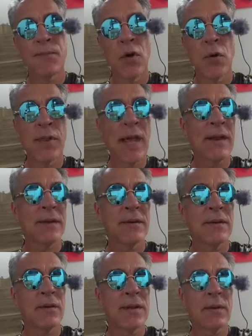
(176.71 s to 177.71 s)
Know
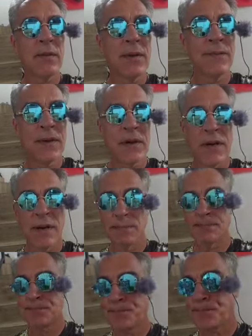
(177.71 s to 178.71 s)
that if you come.